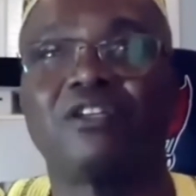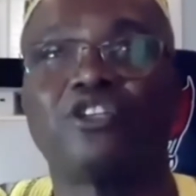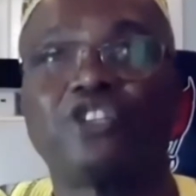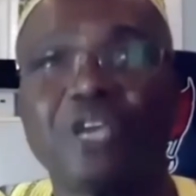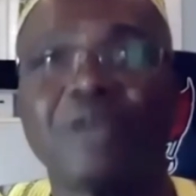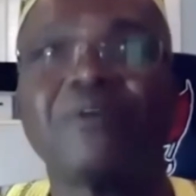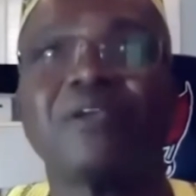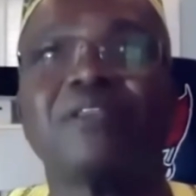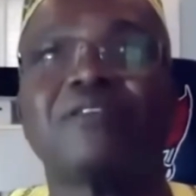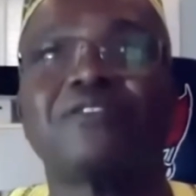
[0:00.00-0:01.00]

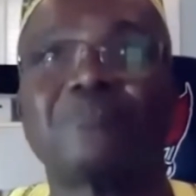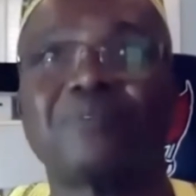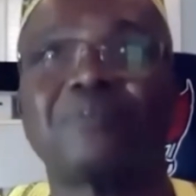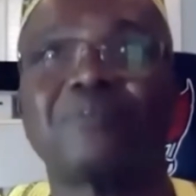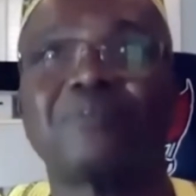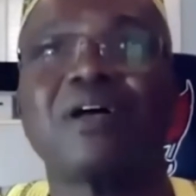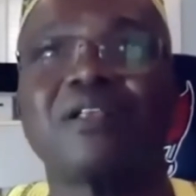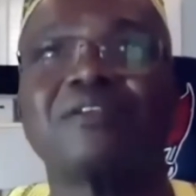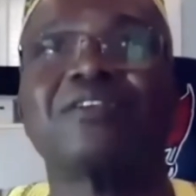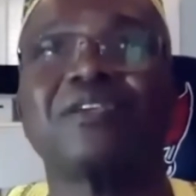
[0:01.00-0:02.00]
sharing the
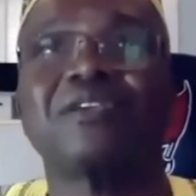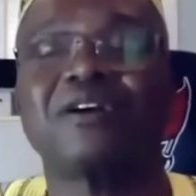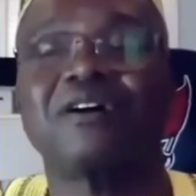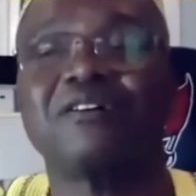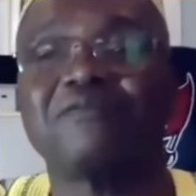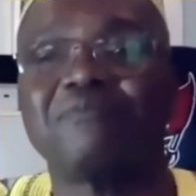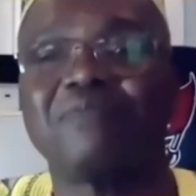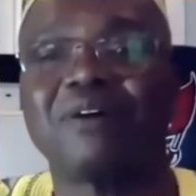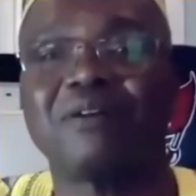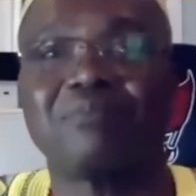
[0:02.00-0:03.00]
spirituality of
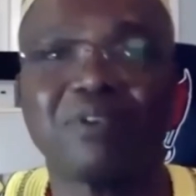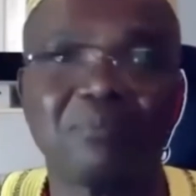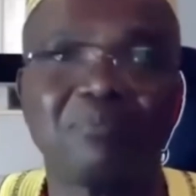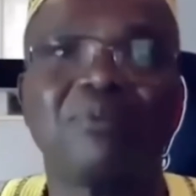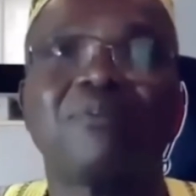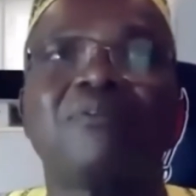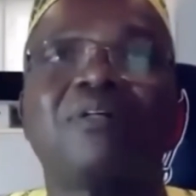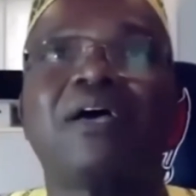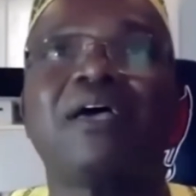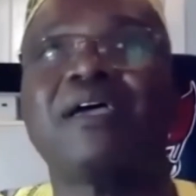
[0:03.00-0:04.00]
my people
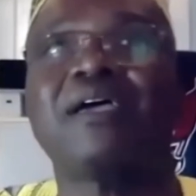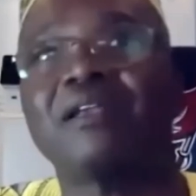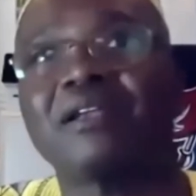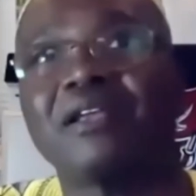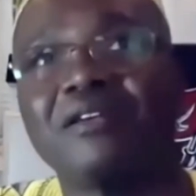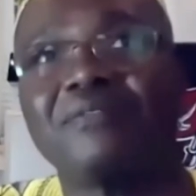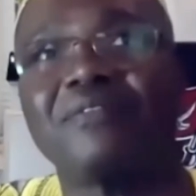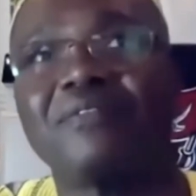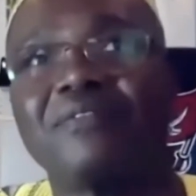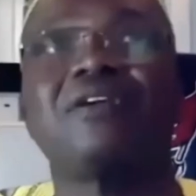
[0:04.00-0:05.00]
and
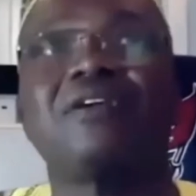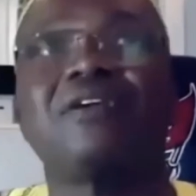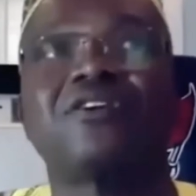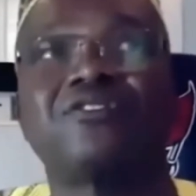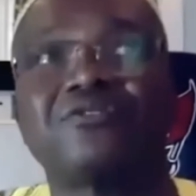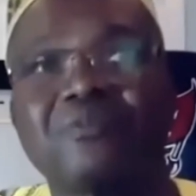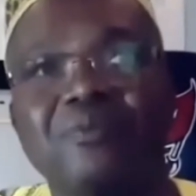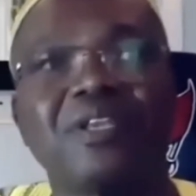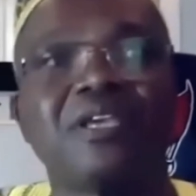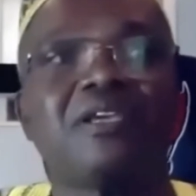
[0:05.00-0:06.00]
even
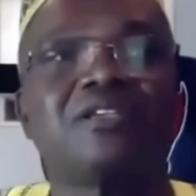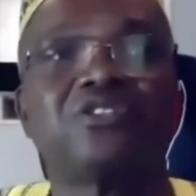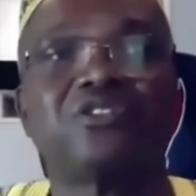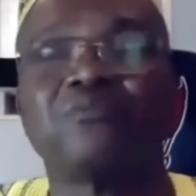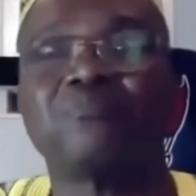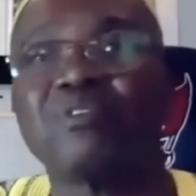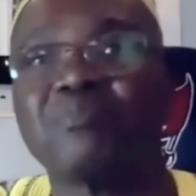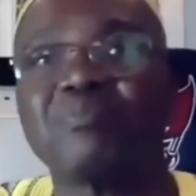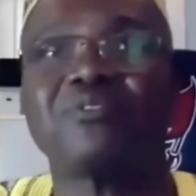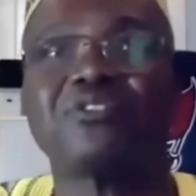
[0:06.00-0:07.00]
contributing to
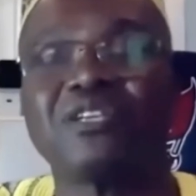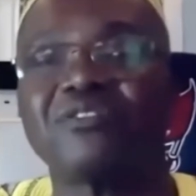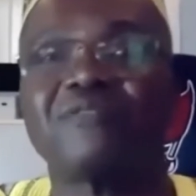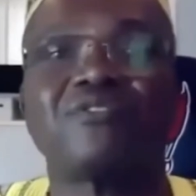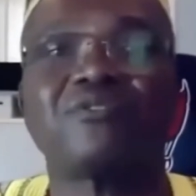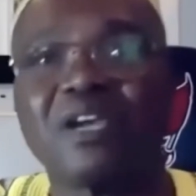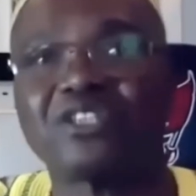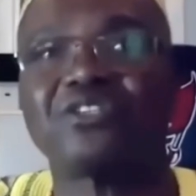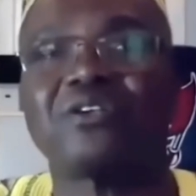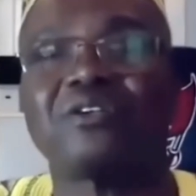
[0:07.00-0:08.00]
people's sense of
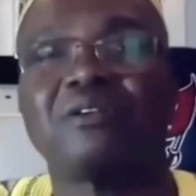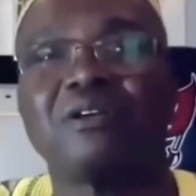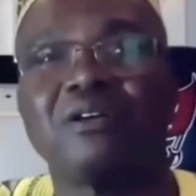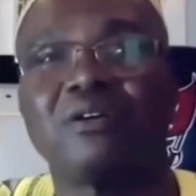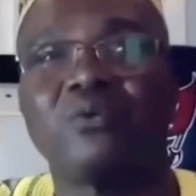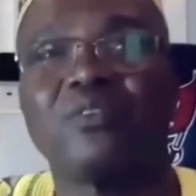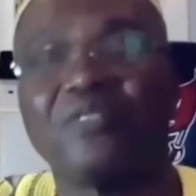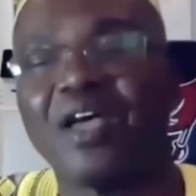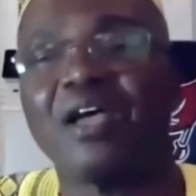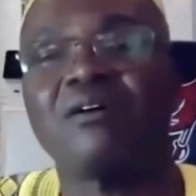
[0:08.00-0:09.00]
direction
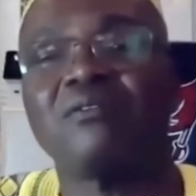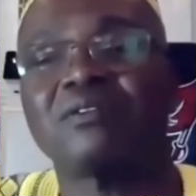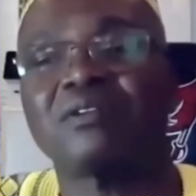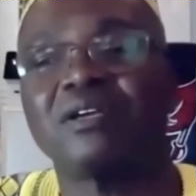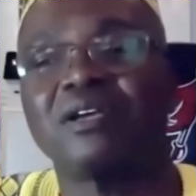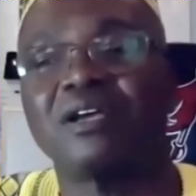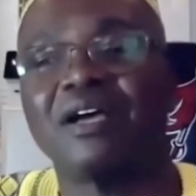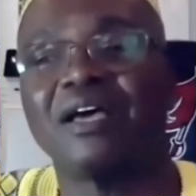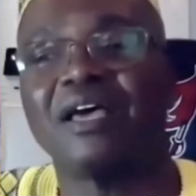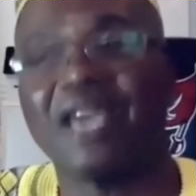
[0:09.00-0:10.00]
without
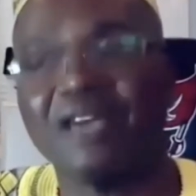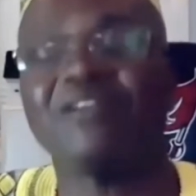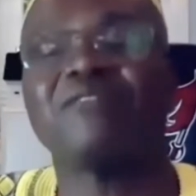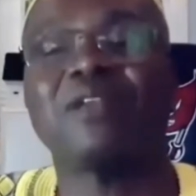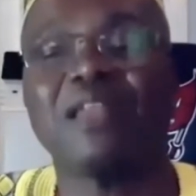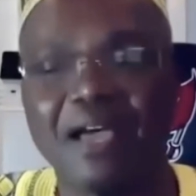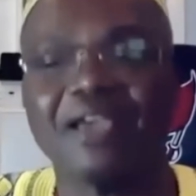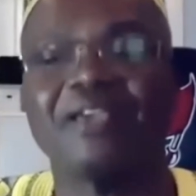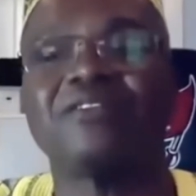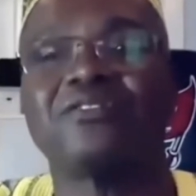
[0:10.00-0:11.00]
a heavy
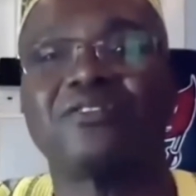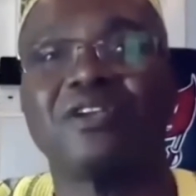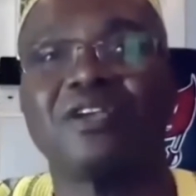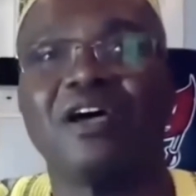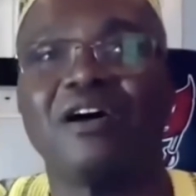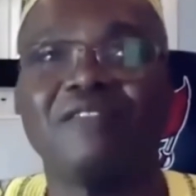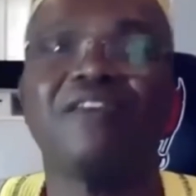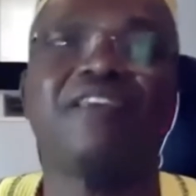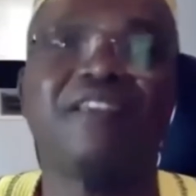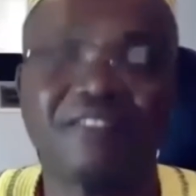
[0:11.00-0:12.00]
reliance on the
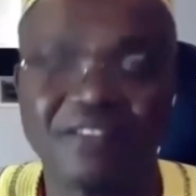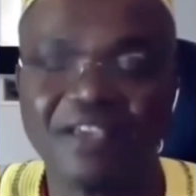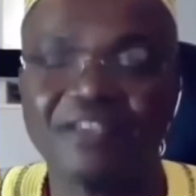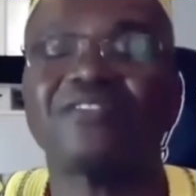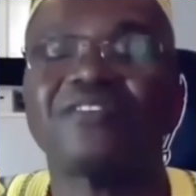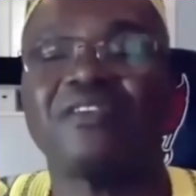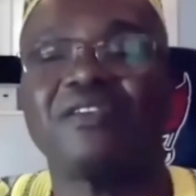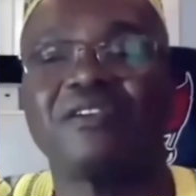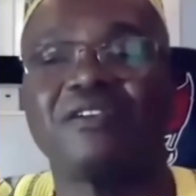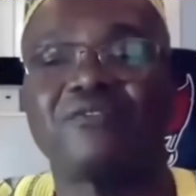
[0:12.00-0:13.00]
necessity
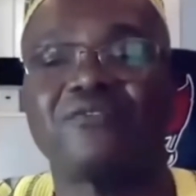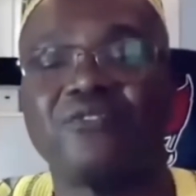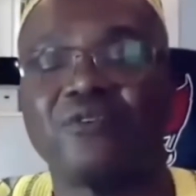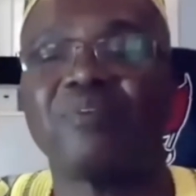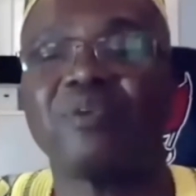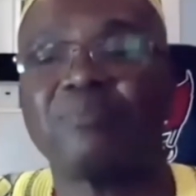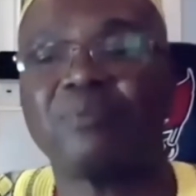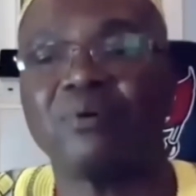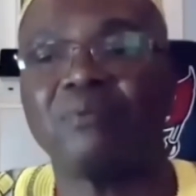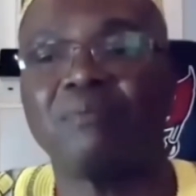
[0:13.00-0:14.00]
for
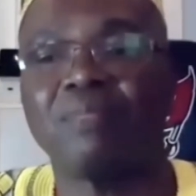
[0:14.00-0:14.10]
people